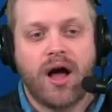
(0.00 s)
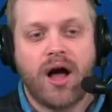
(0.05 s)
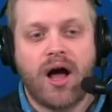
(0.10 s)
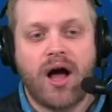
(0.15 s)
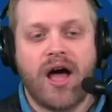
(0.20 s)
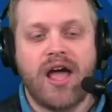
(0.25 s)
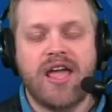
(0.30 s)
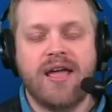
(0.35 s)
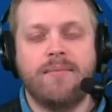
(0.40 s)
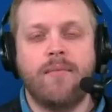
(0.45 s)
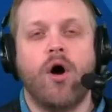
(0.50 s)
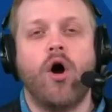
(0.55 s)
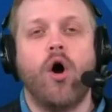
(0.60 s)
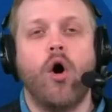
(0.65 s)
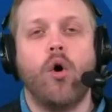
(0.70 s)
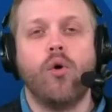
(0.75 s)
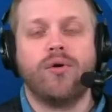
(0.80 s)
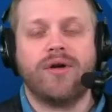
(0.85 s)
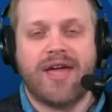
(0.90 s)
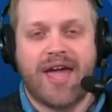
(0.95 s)
I am
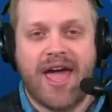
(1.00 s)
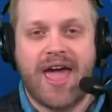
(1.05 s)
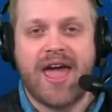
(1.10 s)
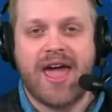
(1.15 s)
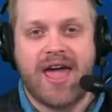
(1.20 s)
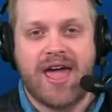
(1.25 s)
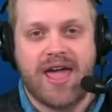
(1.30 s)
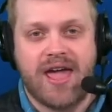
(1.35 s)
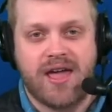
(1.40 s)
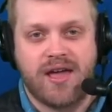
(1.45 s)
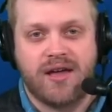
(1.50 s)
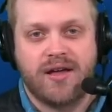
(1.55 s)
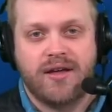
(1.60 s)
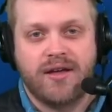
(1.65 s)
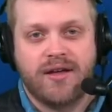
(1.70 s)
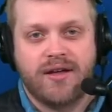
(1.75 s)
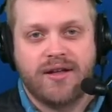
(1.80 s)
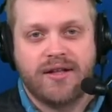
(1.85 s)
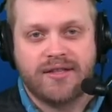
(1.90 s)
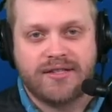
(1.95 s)
okay
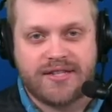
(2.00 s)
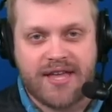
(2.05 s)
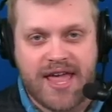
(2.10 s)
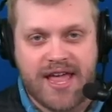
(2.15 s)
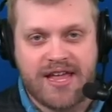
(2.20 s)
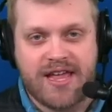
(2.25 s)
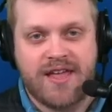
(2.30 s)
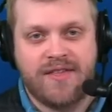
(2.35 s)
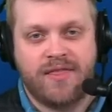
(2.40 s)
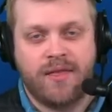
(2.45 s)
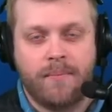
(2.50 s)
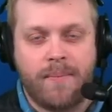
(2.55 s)
taking